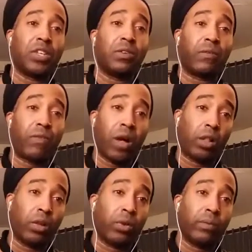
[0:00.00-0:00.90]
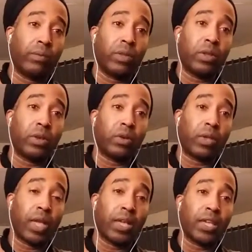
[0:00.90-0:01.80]
to follow.
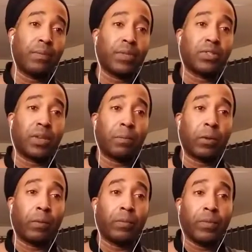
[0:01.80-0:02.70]
Okay, keep it simple,